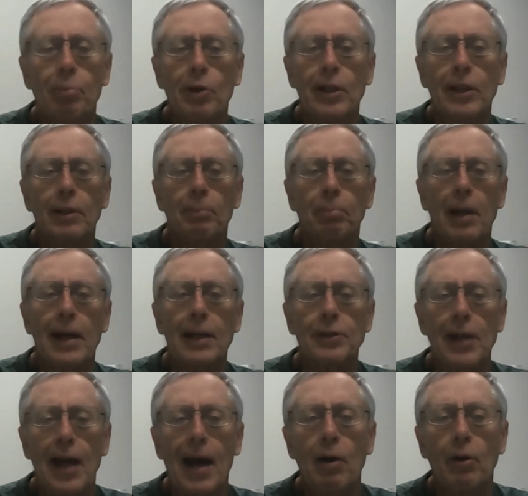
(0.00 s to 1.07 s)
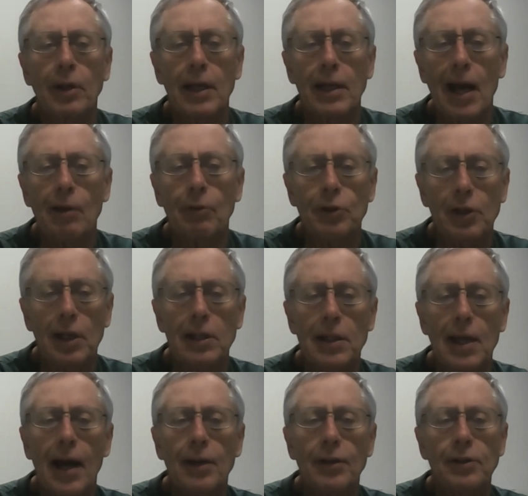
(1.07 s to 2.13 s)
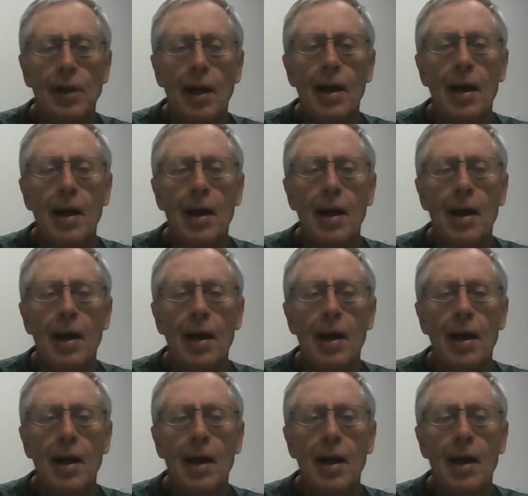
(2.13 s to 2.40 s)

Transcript: putting the plants out? And I would say yes.